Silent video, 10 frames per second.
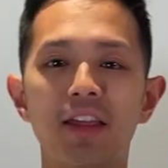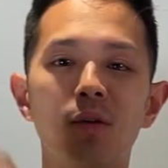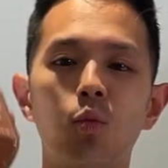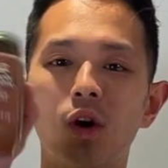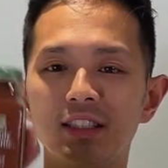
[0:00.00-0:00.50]

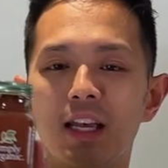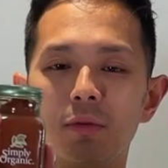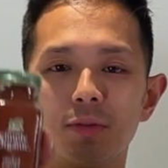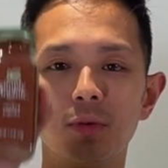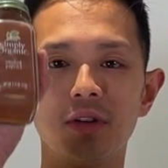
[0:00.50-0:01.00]
then 1
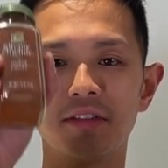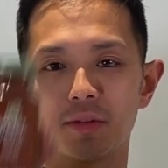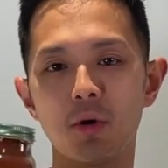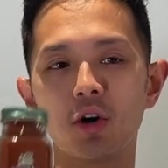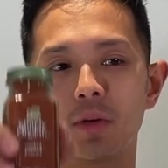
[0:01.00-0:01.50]
tablespoon of
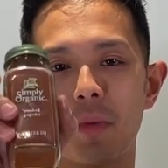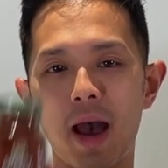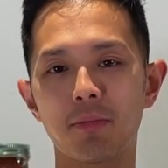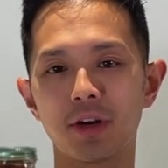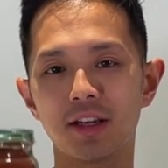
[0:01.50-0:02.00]
smoked
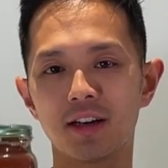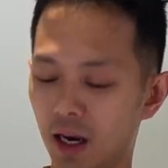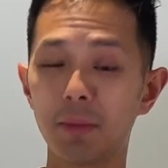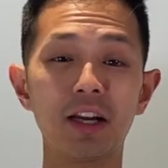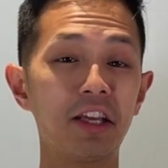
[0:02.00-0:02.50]
paprika.
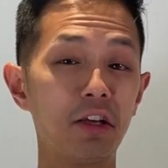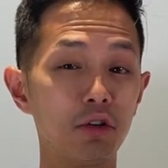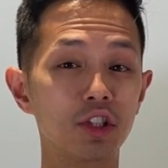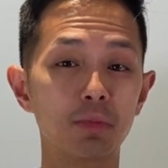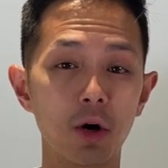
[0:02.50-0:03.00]
I'm not a
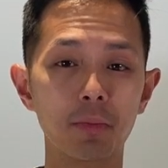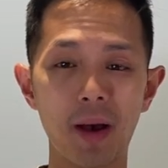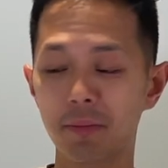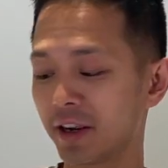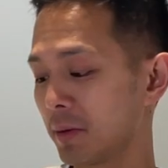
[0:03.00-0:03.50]
huge smoked
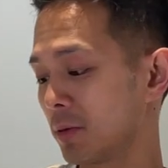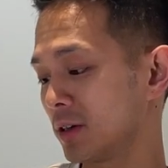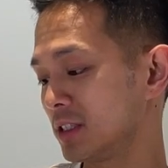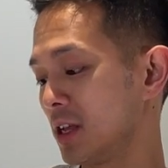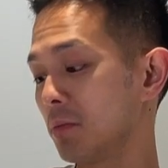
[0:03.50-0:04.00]
paprika
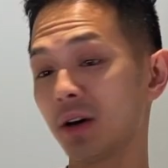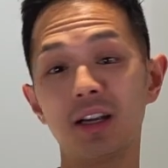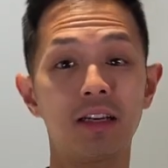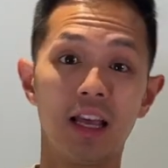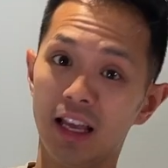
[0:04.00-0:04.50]
person,
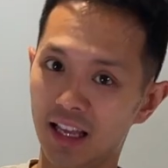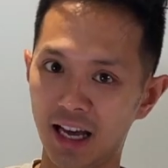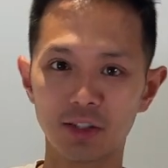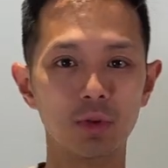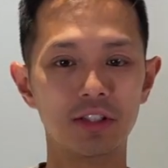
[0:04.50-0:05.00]
but
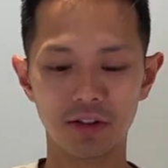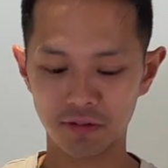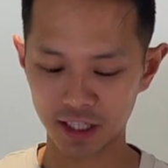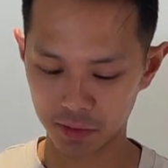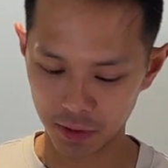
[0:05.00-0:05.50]
that's what's in the
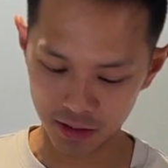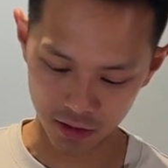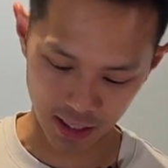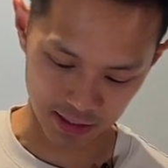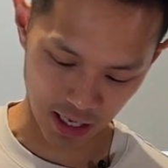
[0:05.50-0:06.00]
recipe, so
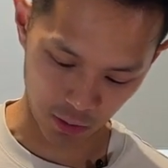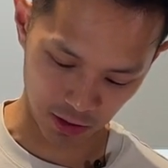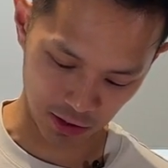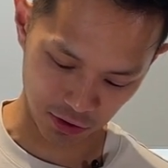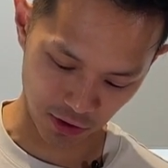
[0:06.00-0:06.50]
that's how we're
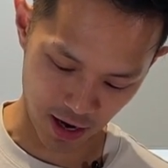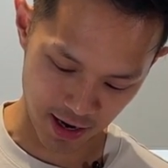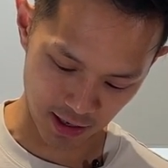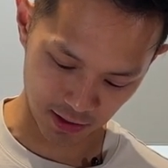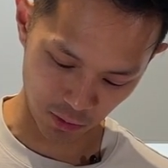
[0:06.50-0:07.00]
gonna try
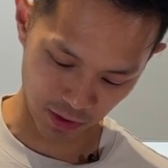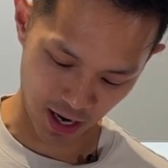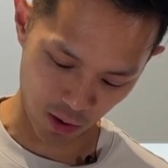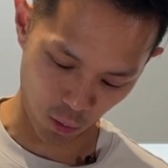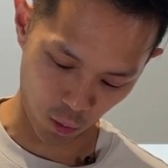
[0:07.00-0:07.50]
it. We
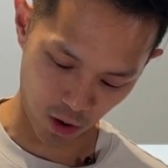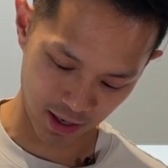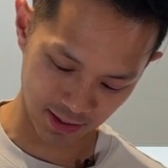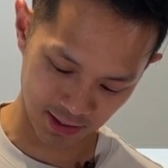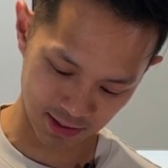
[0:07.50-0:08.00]
got
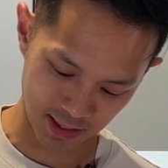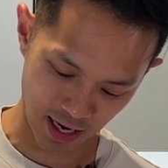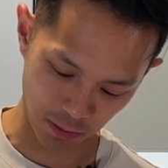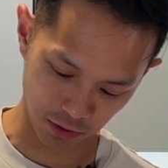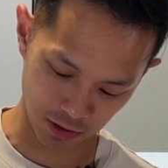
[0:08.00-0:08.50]
1
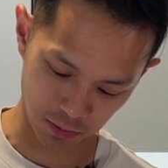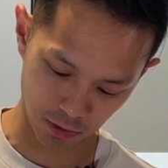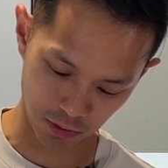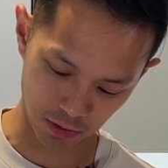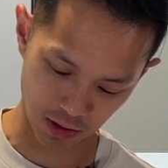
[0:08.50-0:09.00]

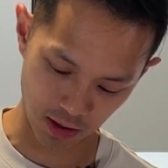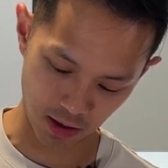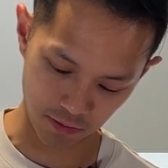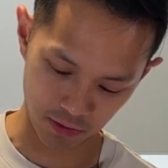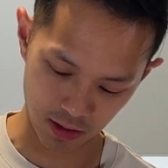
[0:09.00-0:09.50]
tablespoon
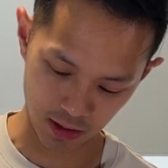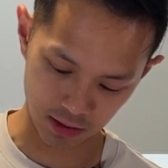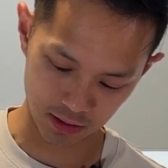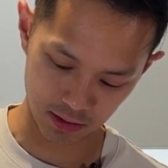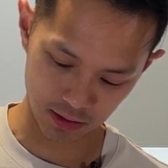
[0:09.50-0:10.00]
of
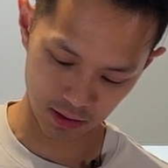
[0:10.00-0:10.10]
this.